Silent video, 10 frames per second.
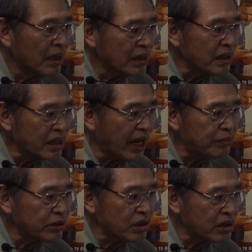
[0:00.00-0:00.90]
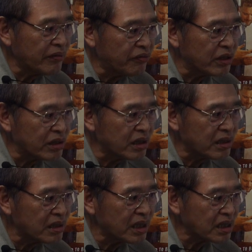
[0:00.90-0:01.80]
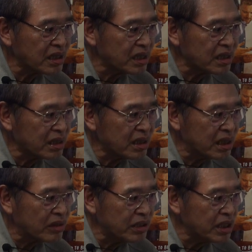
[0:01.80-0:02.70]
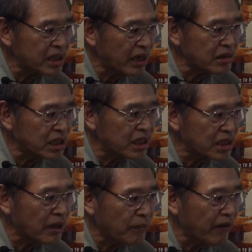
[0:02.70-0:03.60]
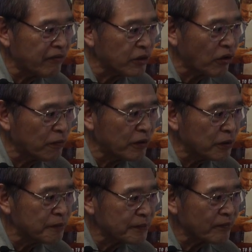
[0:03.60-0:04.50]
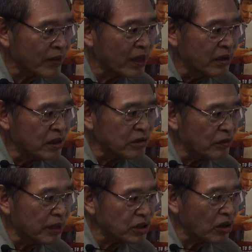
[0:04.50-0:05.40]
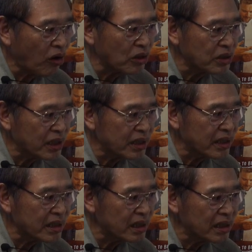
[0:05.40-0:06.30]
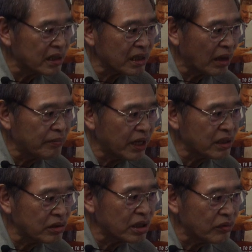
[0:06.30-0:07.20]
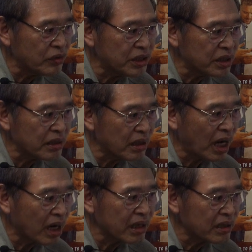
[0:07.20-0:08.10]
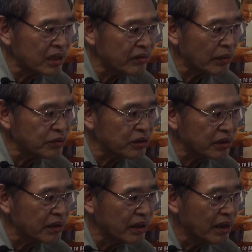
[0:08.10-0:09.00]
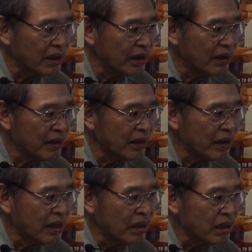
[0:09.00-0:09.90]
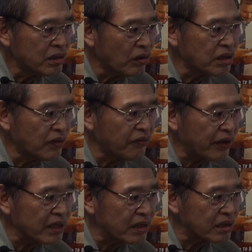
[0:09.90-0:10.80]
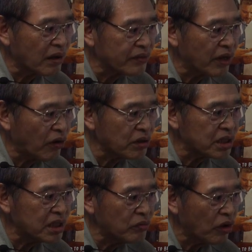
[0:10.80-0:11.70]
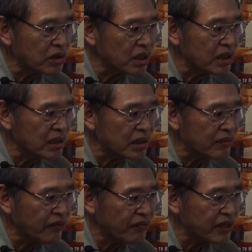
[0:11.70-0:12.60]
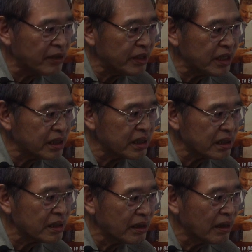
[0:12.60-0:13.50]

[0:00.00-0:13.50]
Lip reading: The temperature difference is 6 degrees Celsius above normal, so much hotter than compared to the recent Hunger eruption. Total thickness of the hot seawater is 50 meters.